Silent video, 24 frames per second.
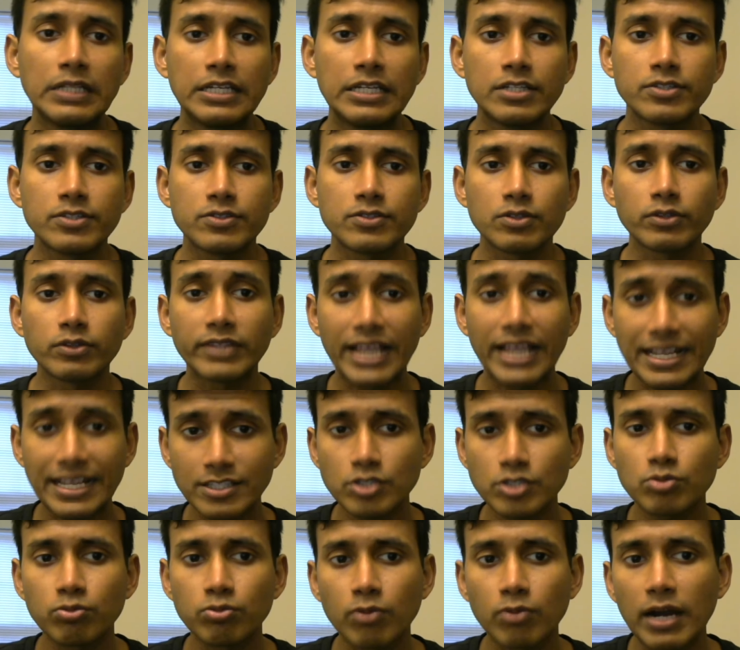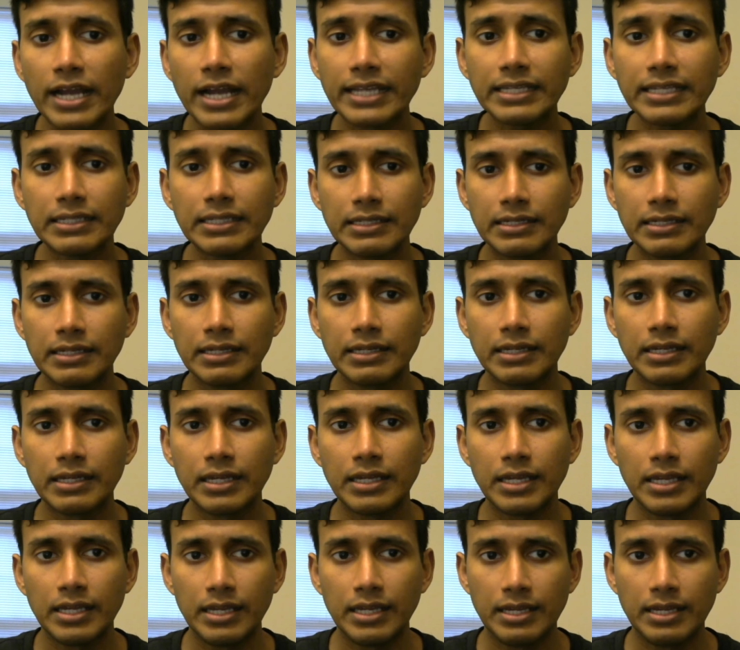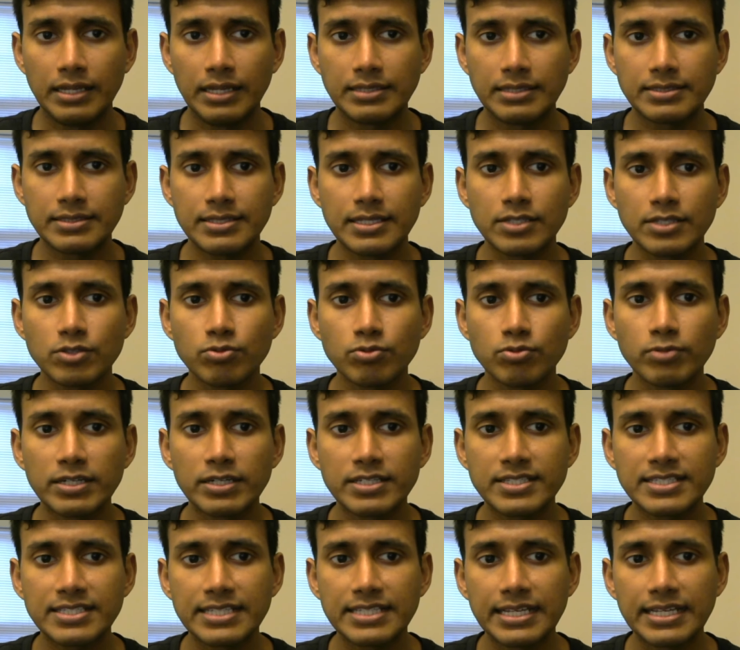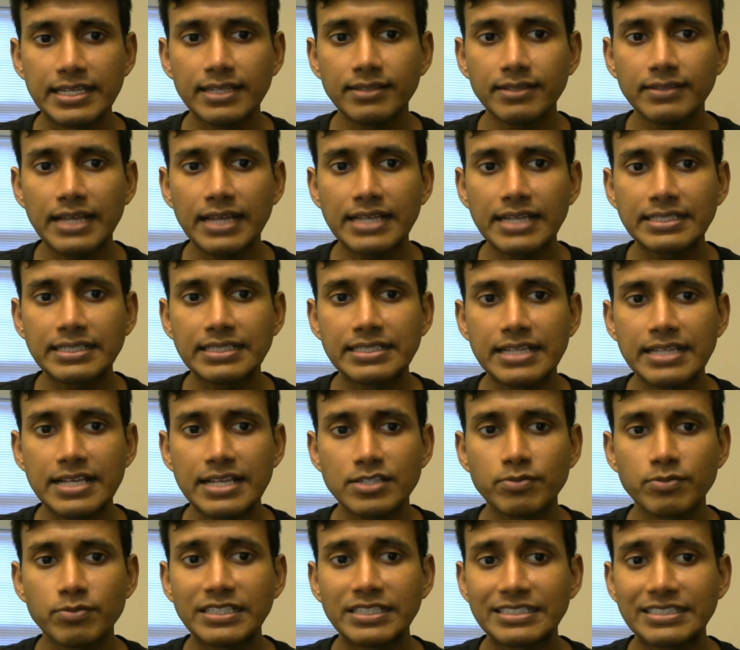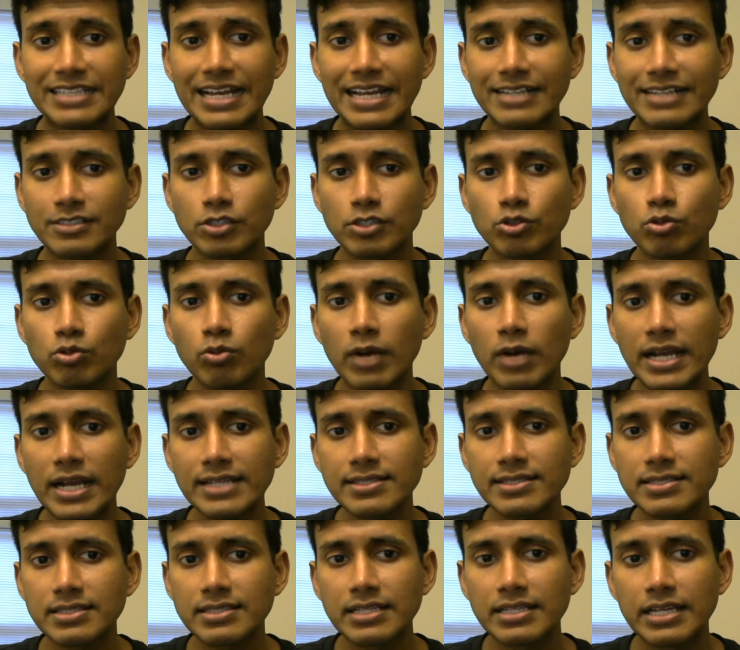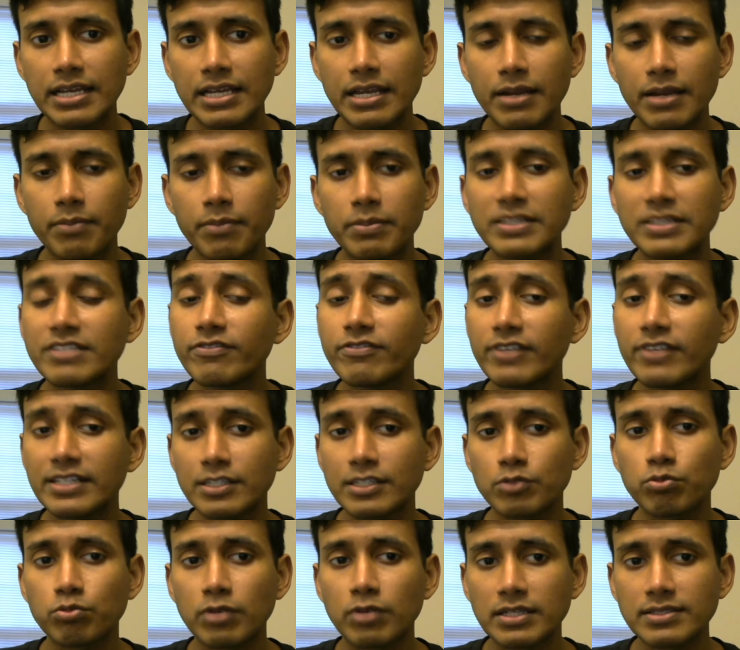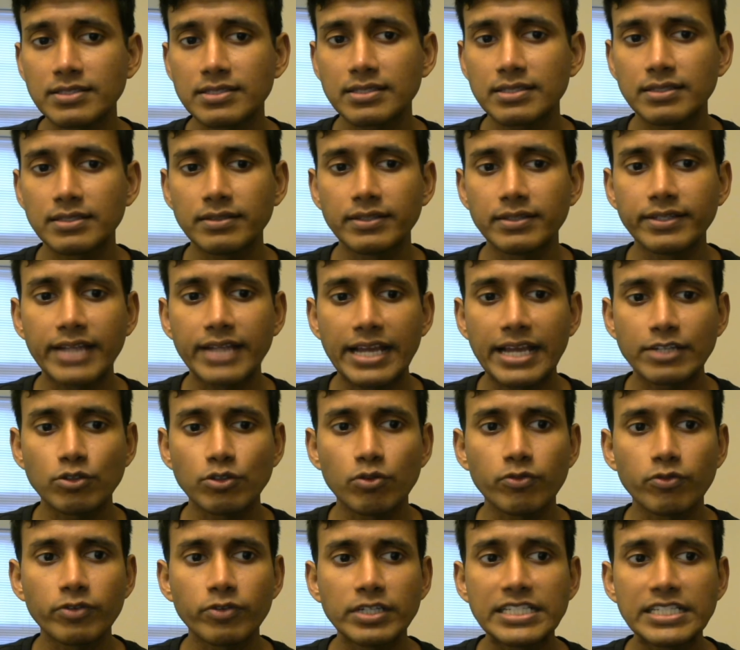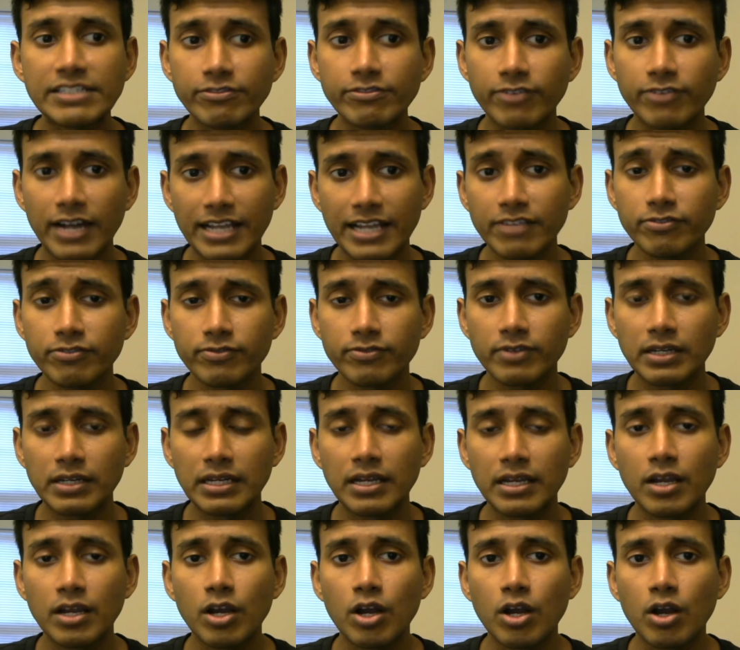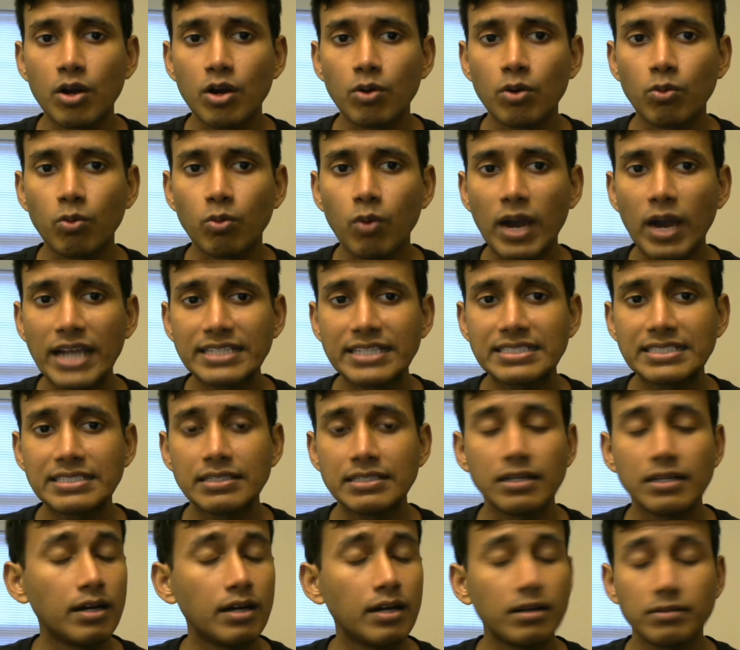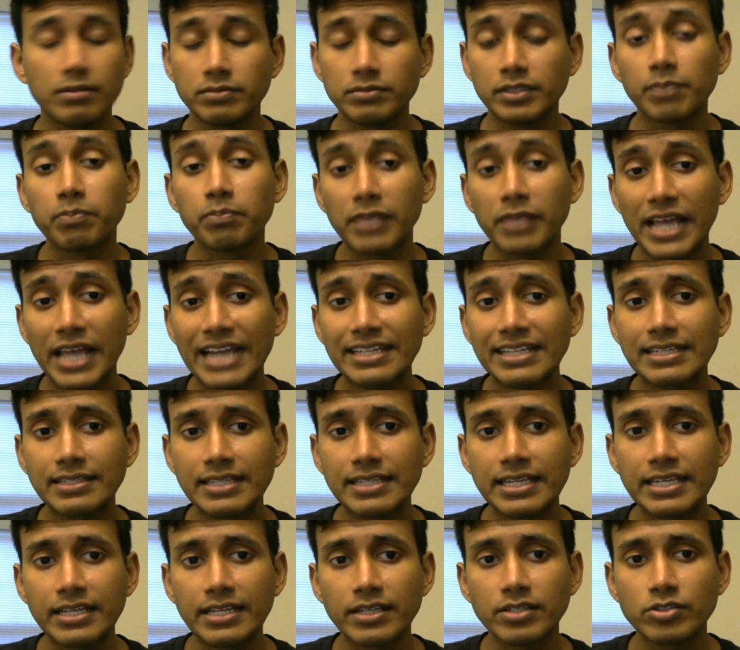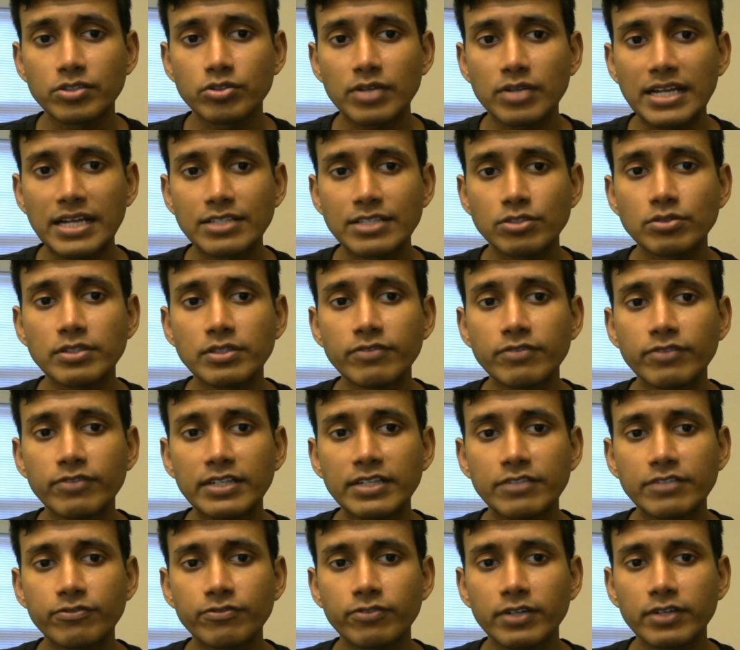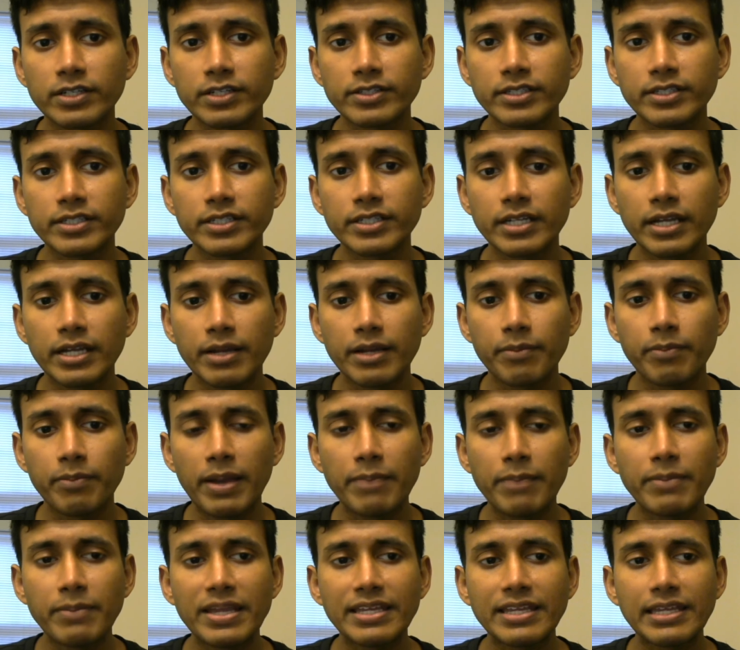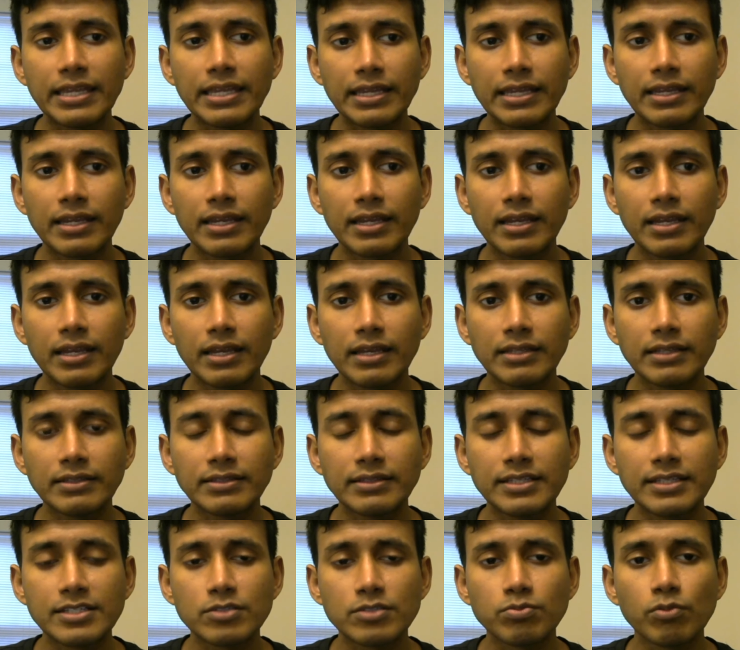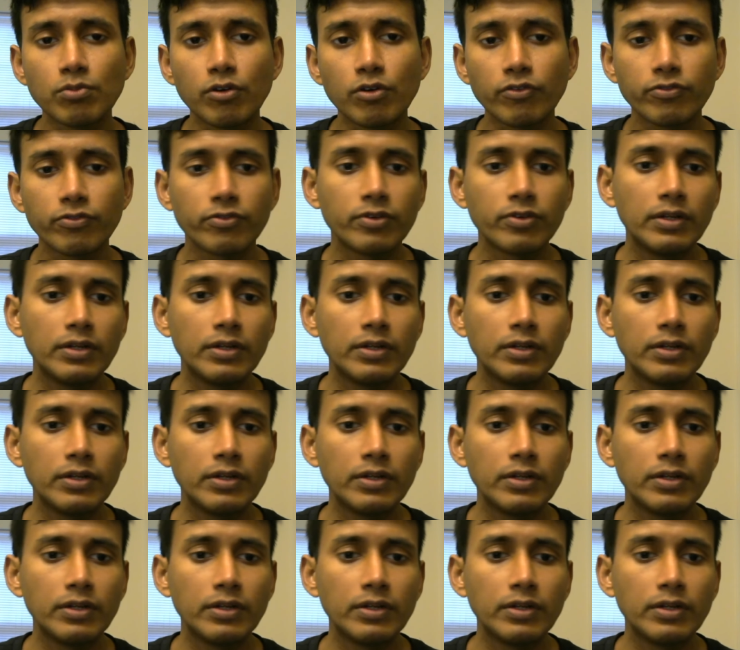So that's why, since we're seeing that it has been attacked twice but defended once, the knight over d5, the black king tries to defend it further by making this move,